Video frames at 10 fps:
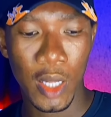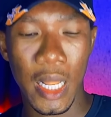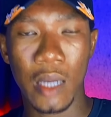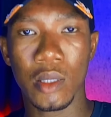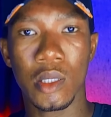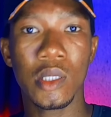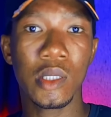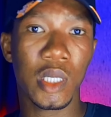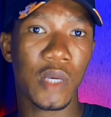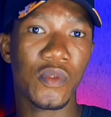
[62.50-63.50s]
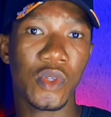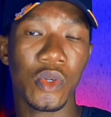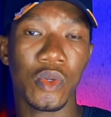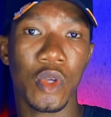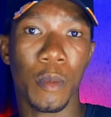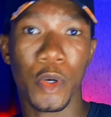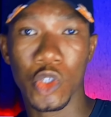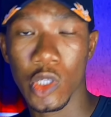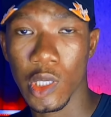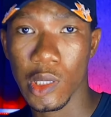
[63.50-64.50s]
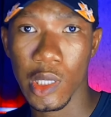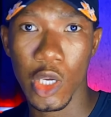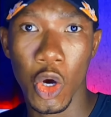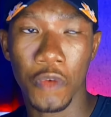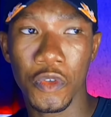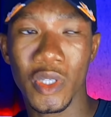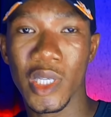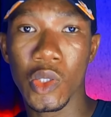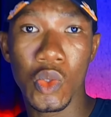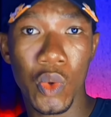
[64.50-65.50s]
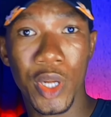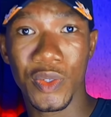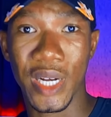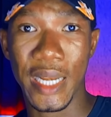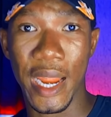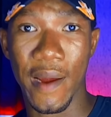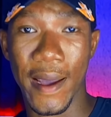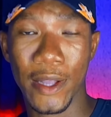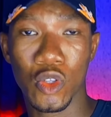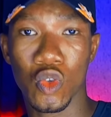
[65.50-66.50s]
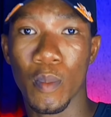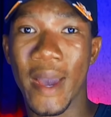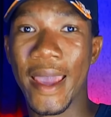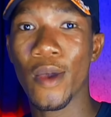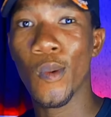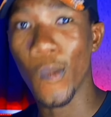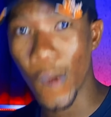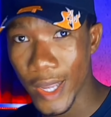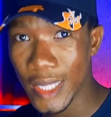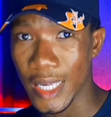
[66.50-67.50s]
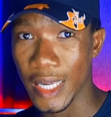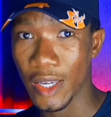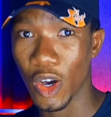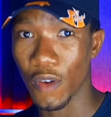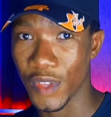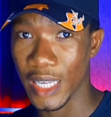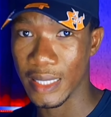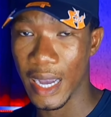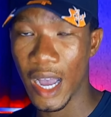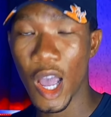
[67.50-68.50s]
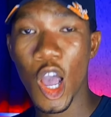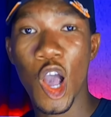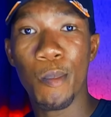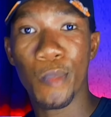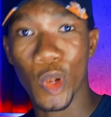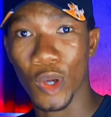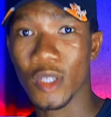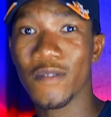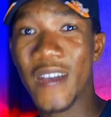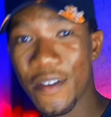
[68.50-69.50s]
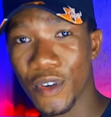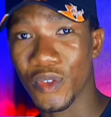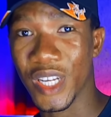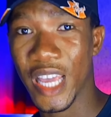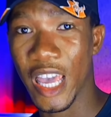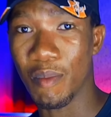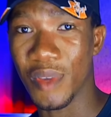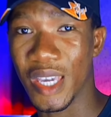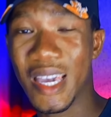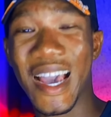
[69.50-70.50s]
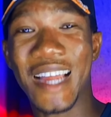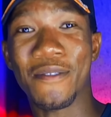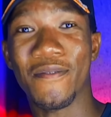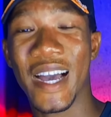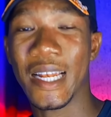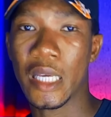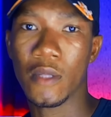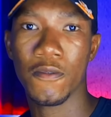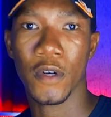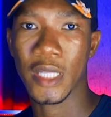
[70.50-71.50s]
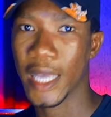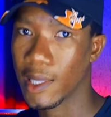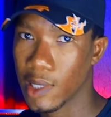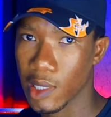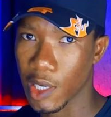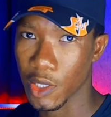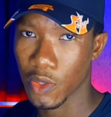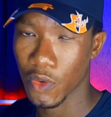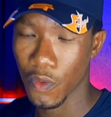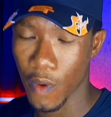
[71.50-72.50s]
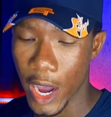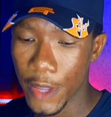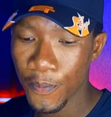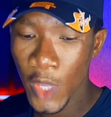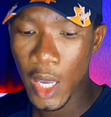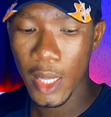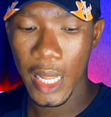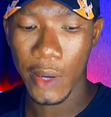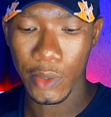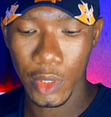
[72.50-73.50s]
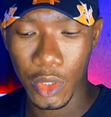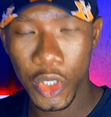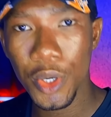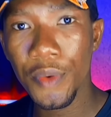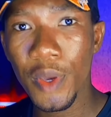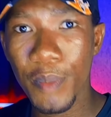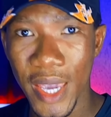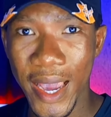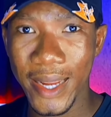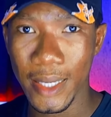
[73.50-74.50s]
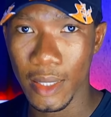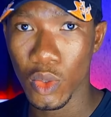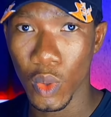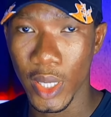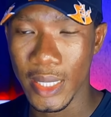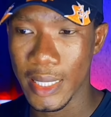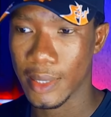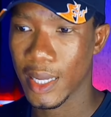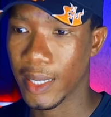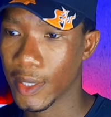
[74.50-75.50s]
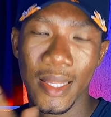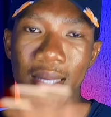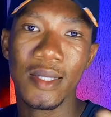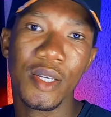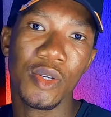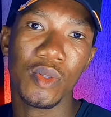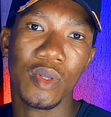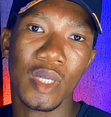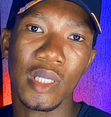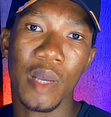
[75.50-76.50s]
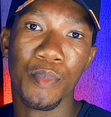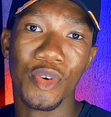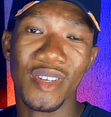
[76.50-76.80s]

Now this gives you the opportunity of using 200 naira to buy 1 gig of data plus 500 MB and valid for 30 days, right? Now the theory behind this one is that, let's say you do the same